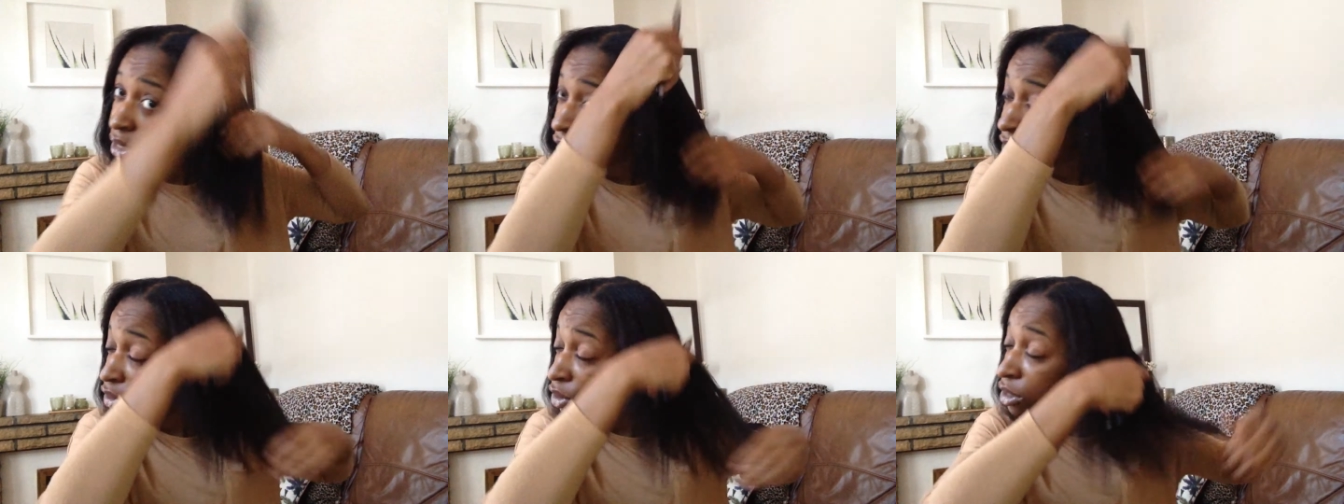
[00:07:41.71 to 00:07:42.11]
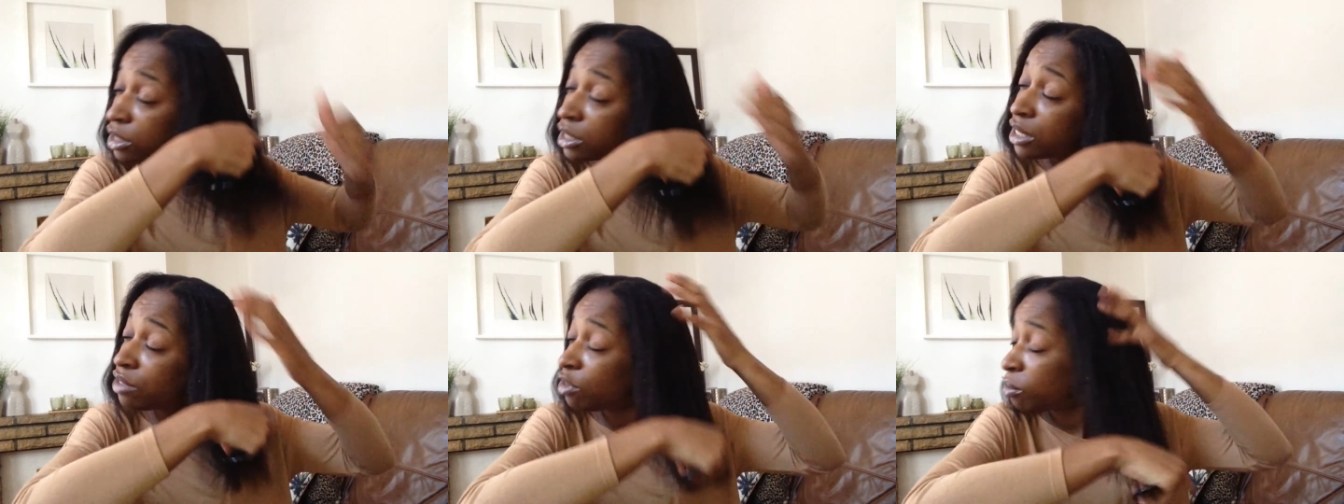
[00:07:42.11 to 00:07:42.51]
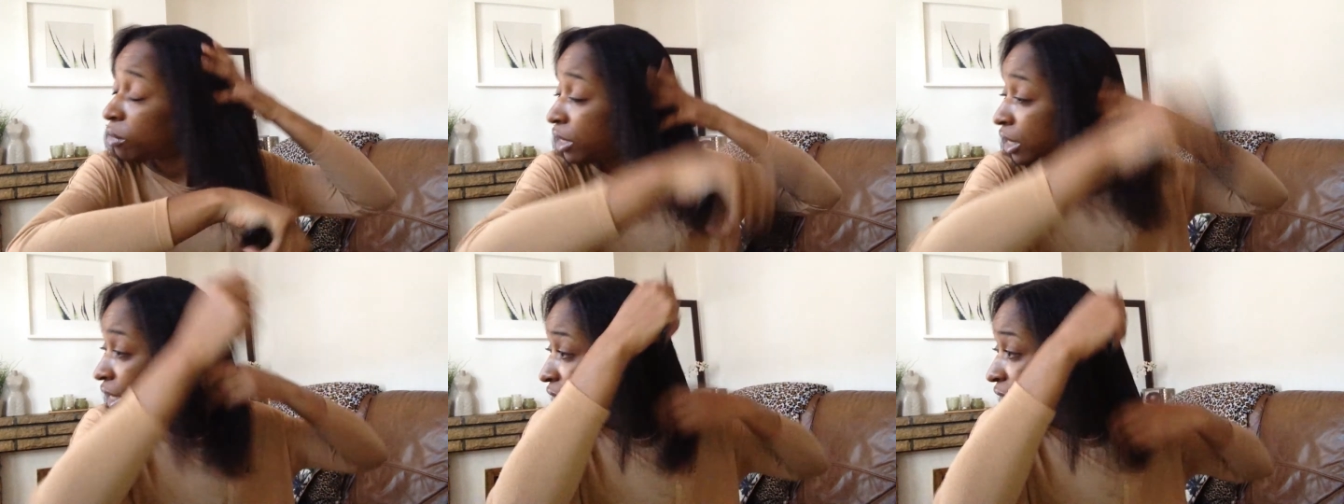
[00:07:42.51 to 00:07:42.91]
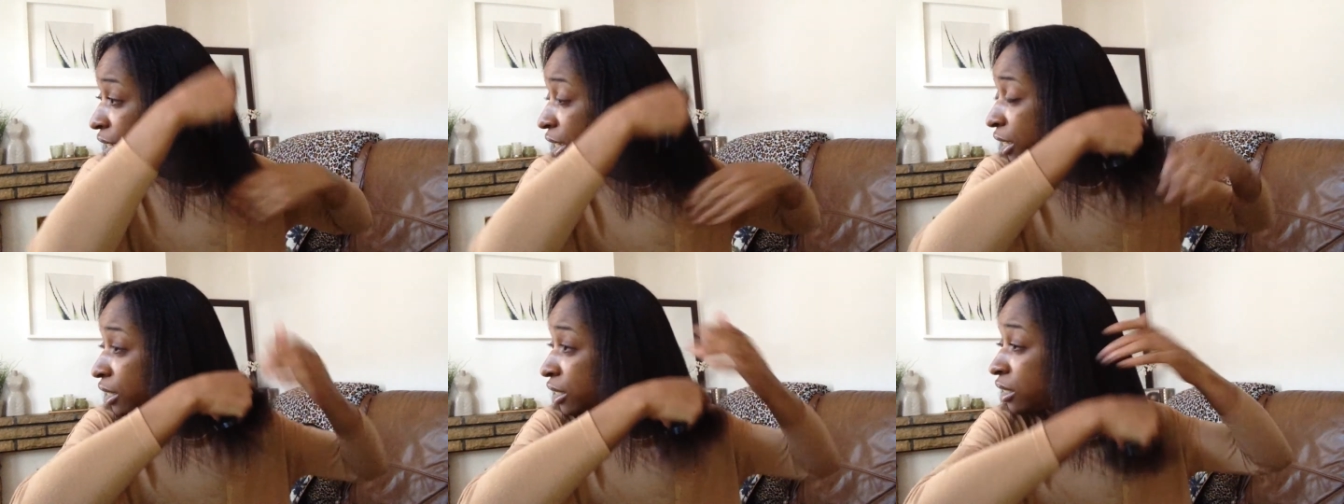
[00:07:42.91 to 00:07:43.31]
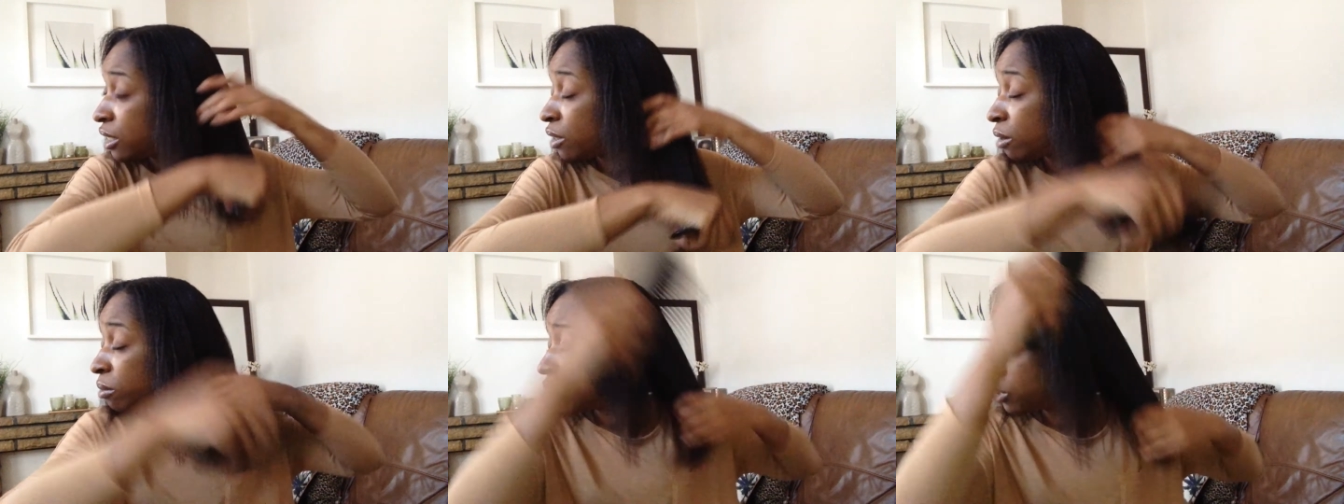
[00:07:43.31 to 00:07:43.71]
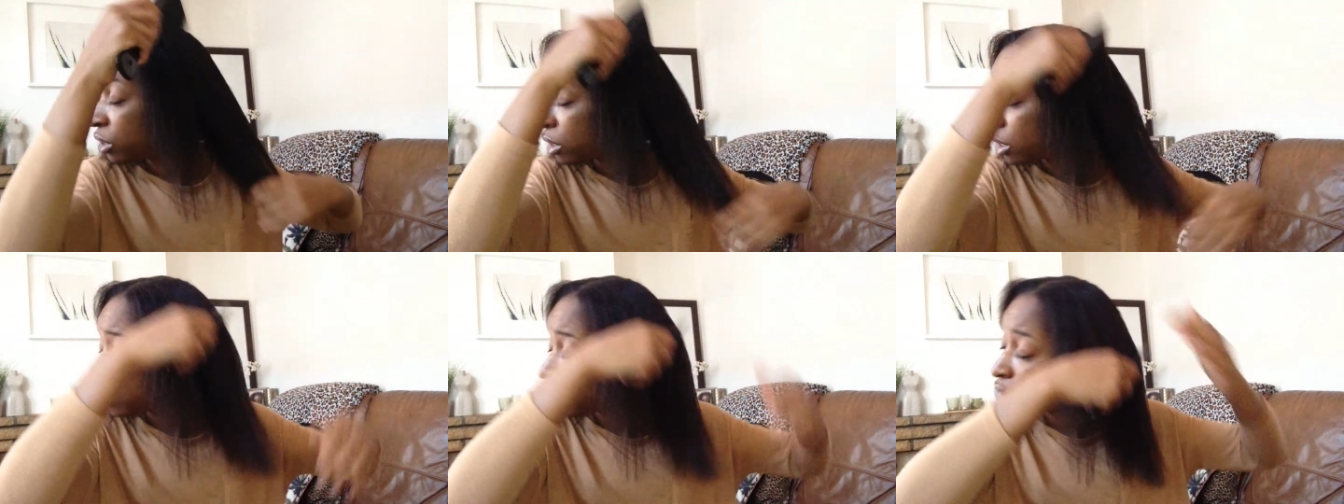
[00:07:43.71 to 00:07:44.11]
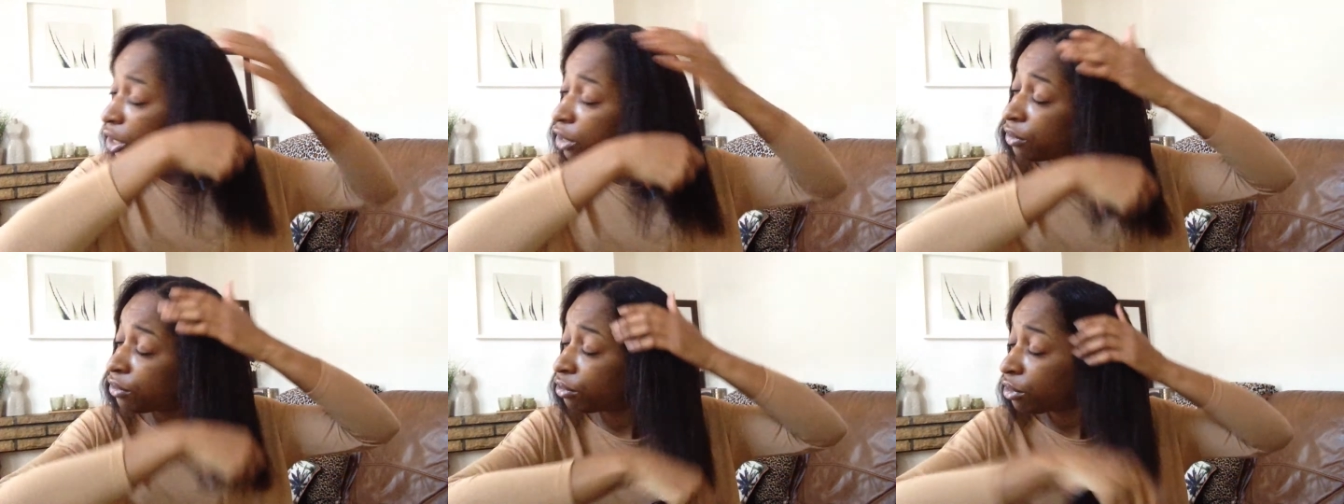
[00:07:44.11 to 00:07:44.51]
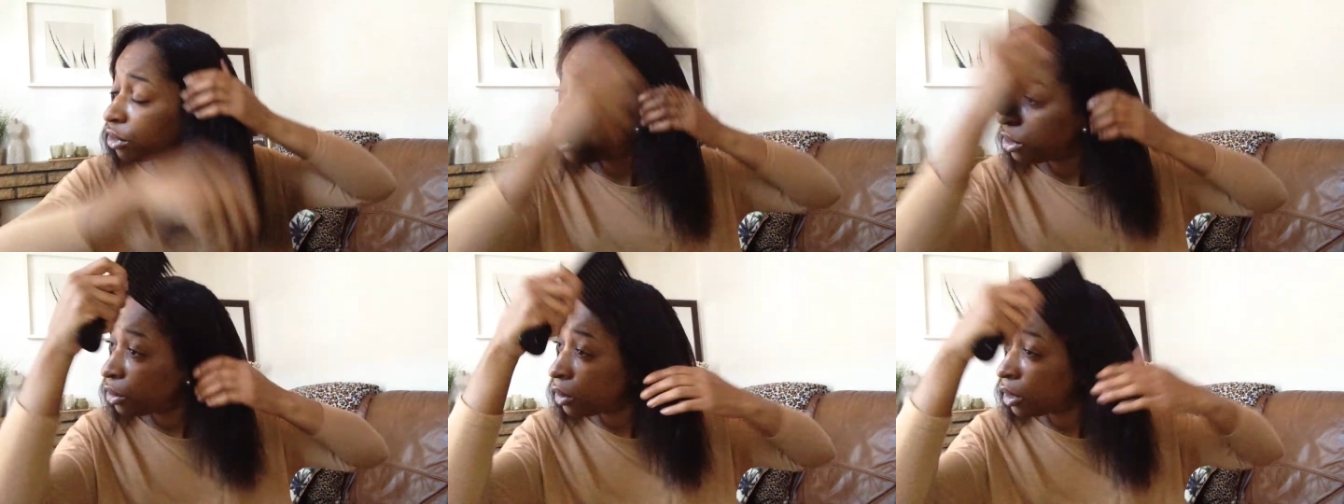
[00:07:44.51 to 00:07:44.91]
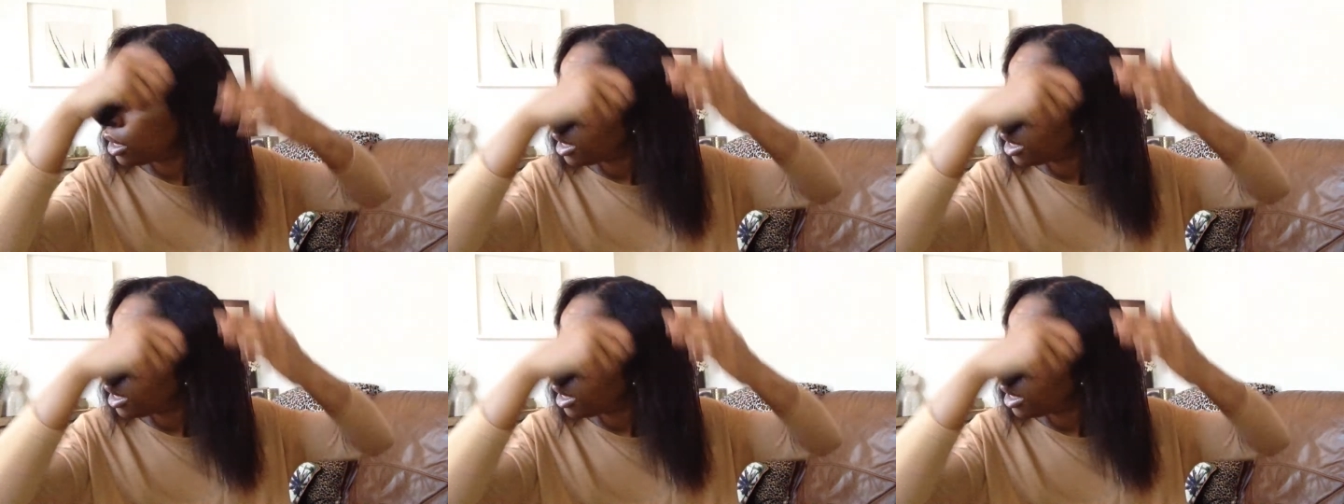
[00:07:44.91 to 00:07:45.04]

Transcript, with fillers: they've got serum in, so I'm just going to go through